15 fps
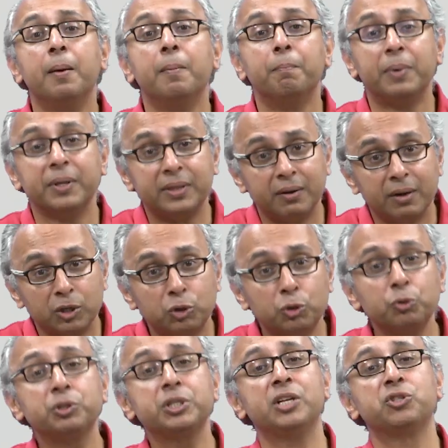but there are
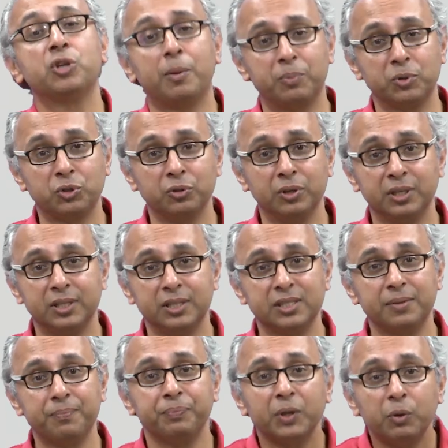two such opportunities,